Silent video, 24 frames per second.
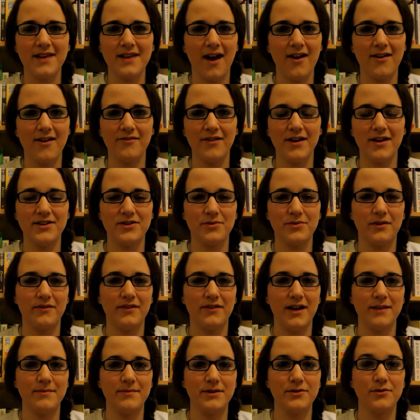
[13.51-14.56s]
Sarah and Rachel have
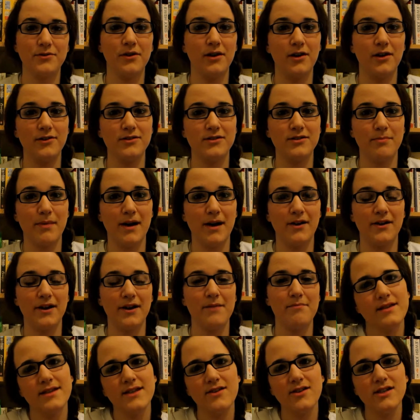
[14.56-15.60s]
heard me talk loads about
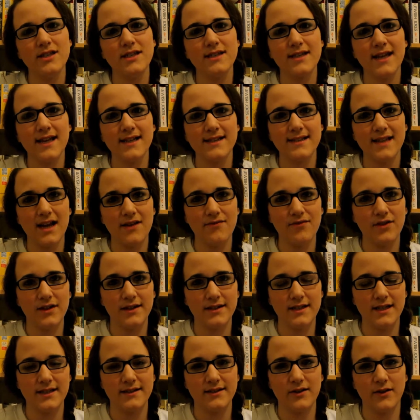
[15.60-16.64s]
it. The series is set in San
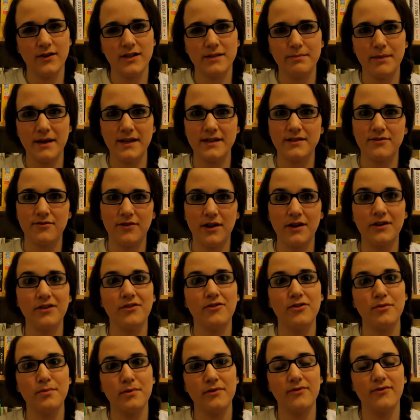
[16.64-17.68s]
Francisco. It's based around a
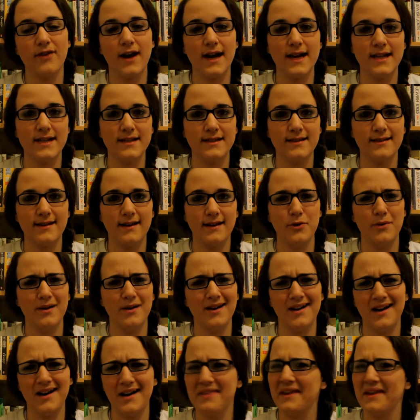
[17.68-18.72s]
group of friends uh, who
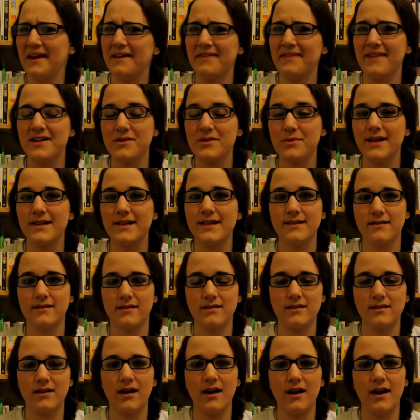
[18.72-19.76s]
are, I think, in their 20s at the
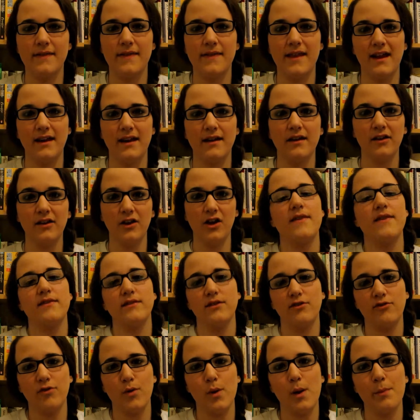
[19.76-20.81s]
start and then, and then
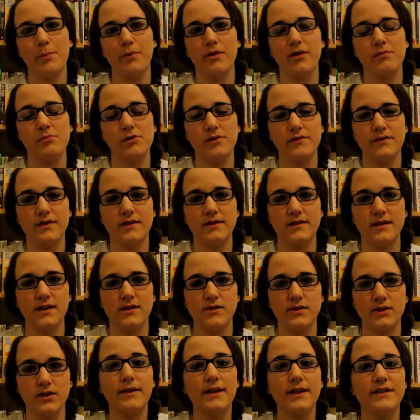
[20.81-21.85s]
you grow up with them over the
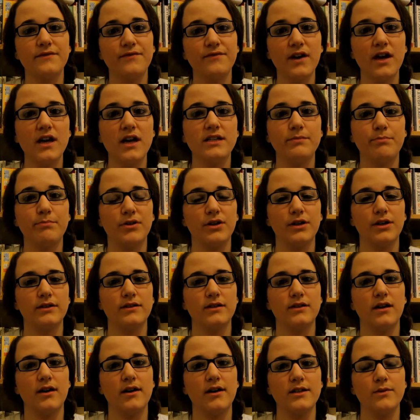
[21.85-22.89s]
series. This first book
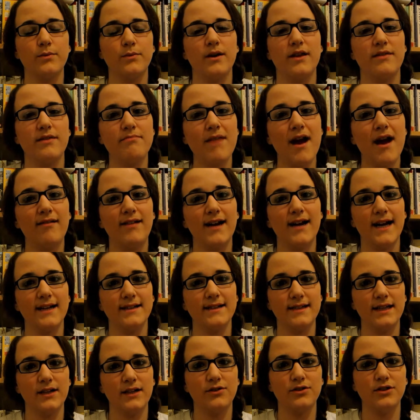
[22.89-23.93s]
starts with Mary
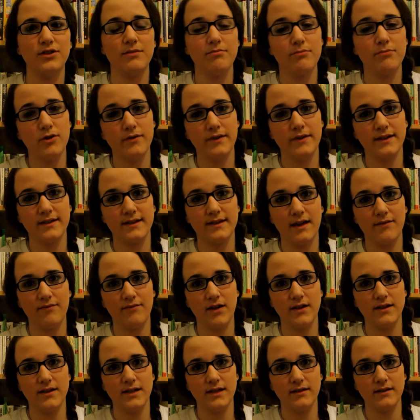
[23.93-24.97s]
Ann Singleton moving to San
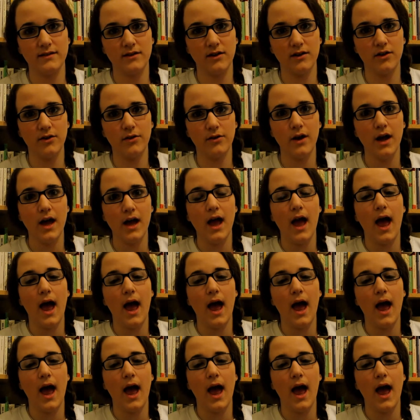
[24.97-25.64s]
Francisco